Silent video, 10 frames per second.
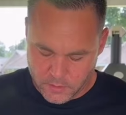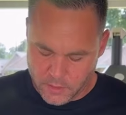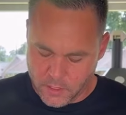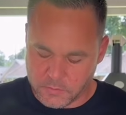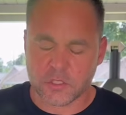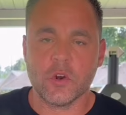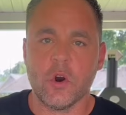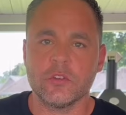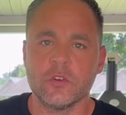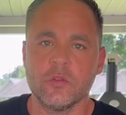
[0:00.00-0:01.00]
I'm just
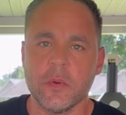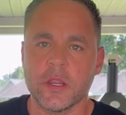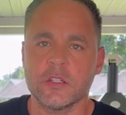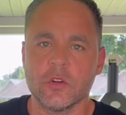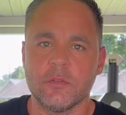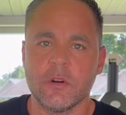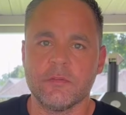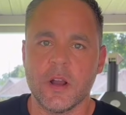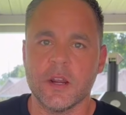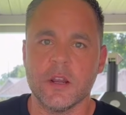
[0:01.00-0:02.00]
going through making sure if I
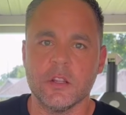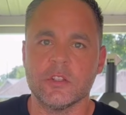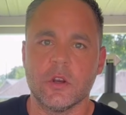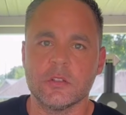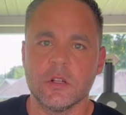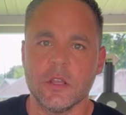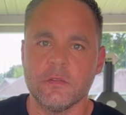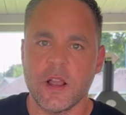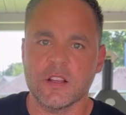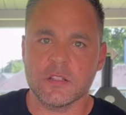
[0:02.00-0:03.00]
find any chunks of liver,
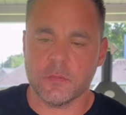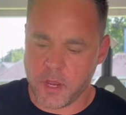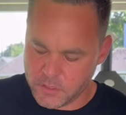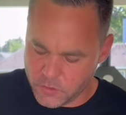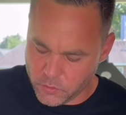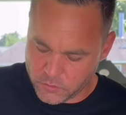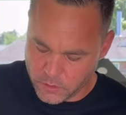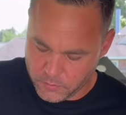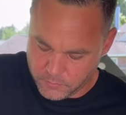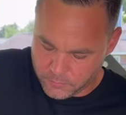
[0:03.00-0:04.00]
I can smash those
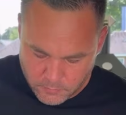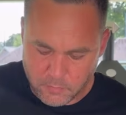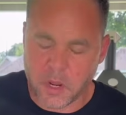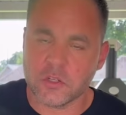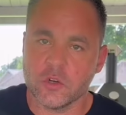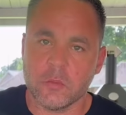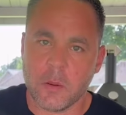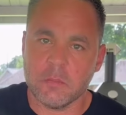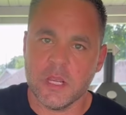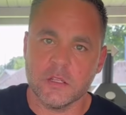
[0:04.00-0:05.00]
up. Make sure my
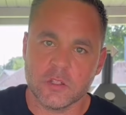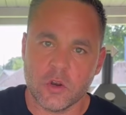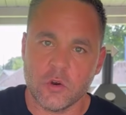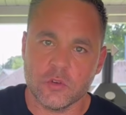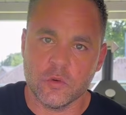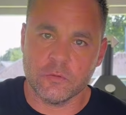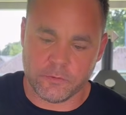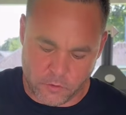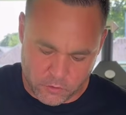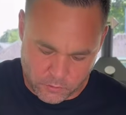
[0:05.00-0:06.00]
meat is all
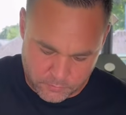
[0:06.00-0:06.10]
uniform.